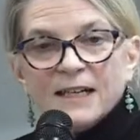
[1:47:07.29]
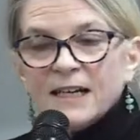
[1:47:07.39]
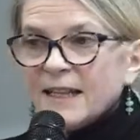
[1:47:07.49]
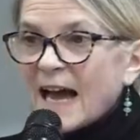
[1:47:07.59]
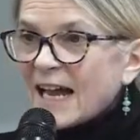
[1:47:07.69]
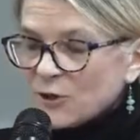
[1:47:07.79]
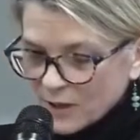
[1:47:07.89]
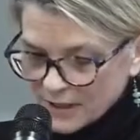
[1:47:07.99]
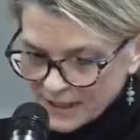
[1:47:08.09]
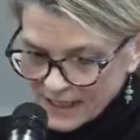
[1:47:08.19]
That you can
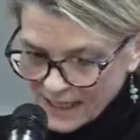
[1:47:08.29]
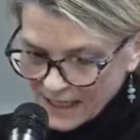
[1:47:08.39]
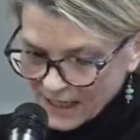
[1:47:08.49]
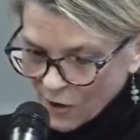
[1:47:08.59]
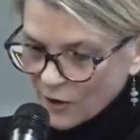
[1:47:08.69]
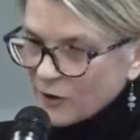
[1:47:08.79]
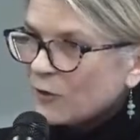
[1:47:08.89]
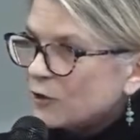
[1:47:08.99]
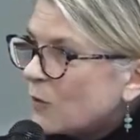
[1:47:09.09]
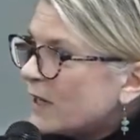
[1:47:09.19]
see in Article
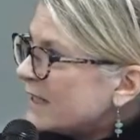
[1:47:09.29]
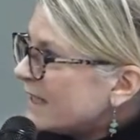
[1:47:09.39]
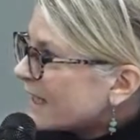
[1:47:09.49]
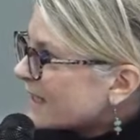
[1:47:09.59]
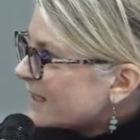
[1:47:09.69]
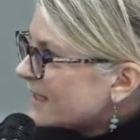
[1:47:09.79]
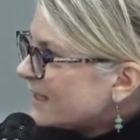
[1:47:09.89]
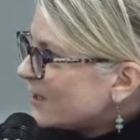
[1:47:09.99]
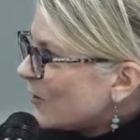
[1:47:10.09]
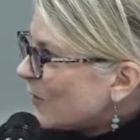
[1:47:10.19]
26
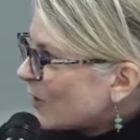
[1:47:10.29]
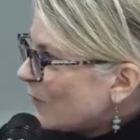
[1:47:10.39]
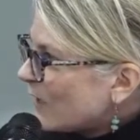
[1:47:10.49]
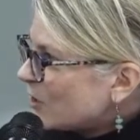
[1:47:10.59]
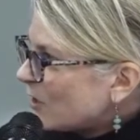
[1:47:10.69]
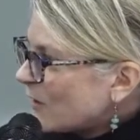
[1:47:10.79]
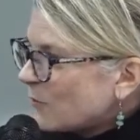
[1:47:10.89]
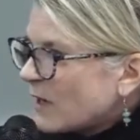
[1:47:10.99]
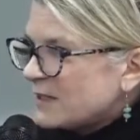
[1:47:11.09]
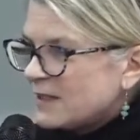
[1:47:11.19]
of the Convention on the
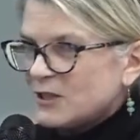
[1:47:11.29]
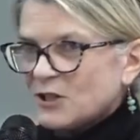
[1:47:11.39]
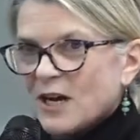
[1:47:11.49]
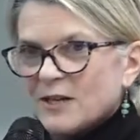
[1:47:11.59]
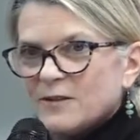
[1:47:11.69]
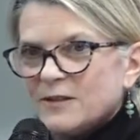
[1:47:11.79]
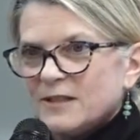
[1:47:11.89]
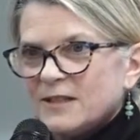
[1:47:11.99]
Rights of the Child.